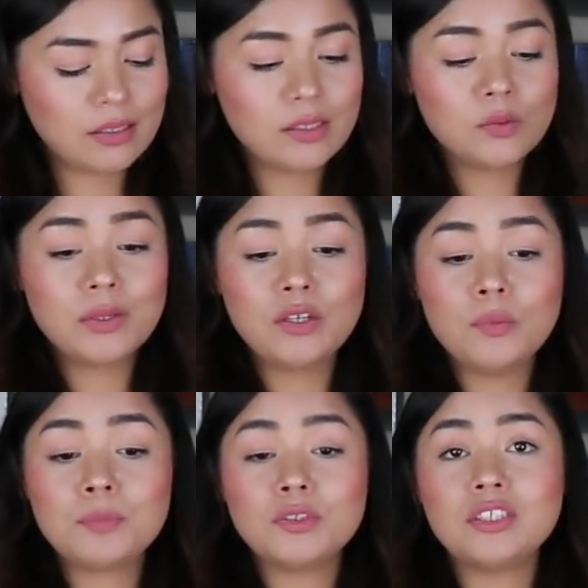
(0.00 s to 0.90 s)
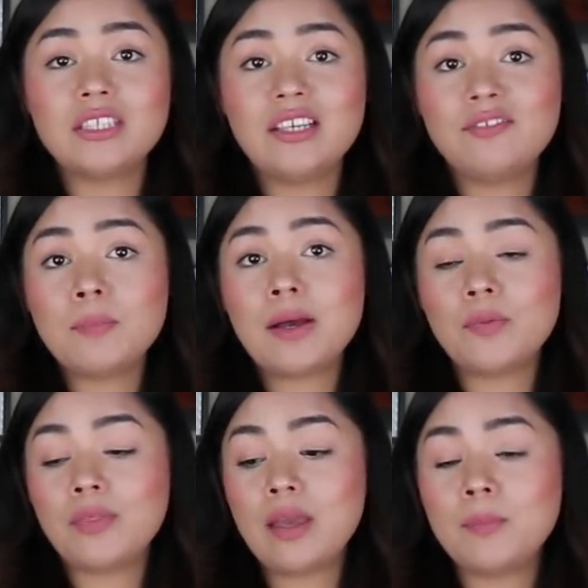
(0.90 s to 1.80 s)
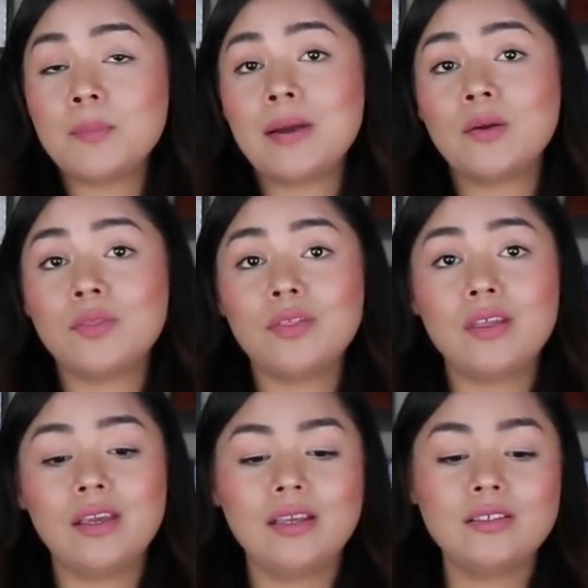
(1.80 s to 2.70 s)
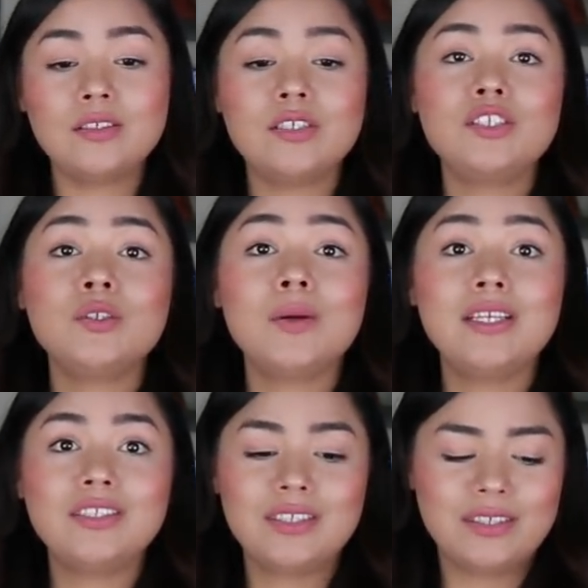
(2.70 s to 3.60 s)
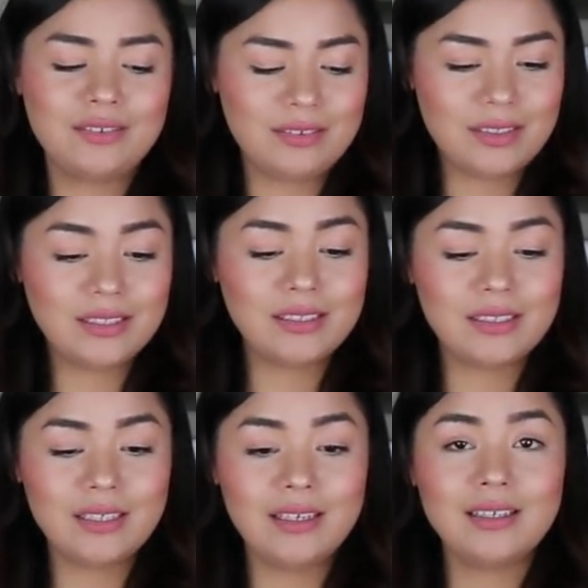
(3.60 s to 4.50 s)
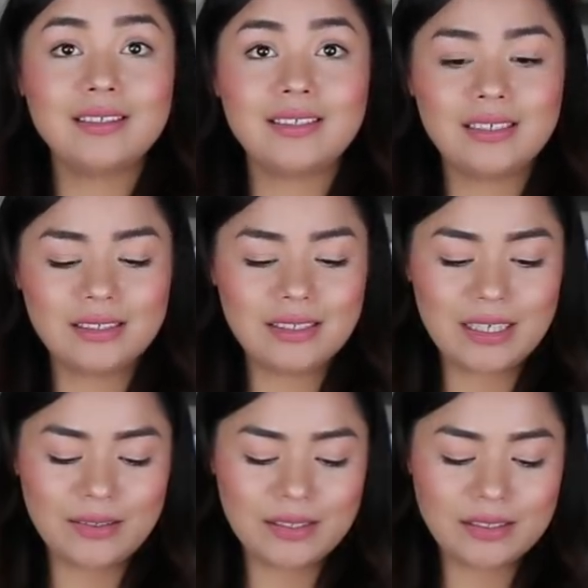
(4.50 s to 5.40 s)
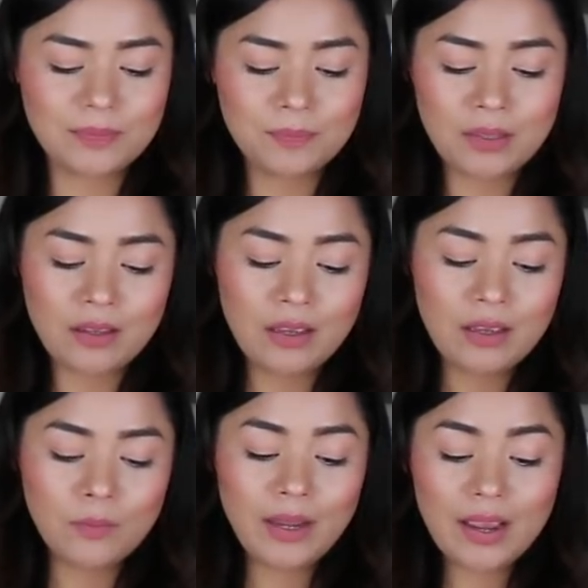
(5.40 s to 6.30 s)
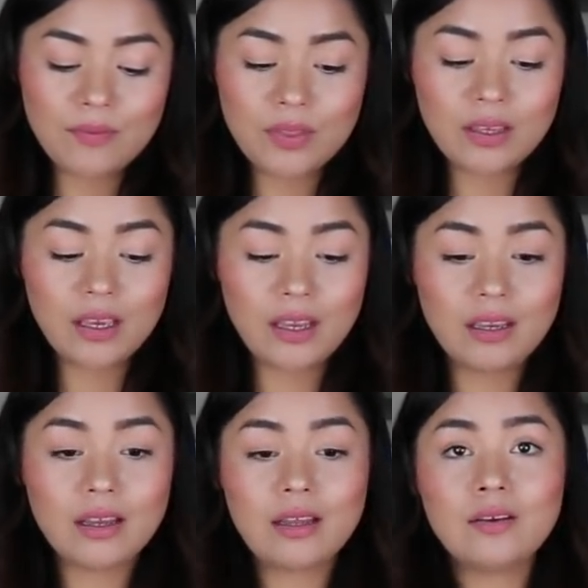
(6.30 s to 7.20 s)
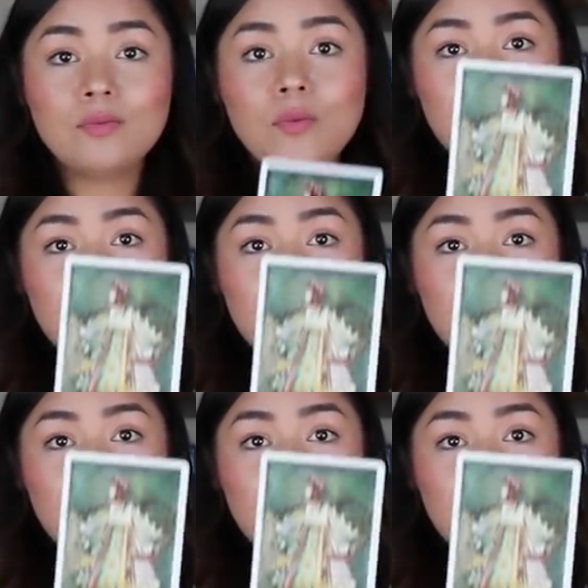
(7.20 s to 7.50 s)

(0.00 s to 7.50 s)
This is what you perceive about them, about the situation. Let's see, Sagittarius. We have the King of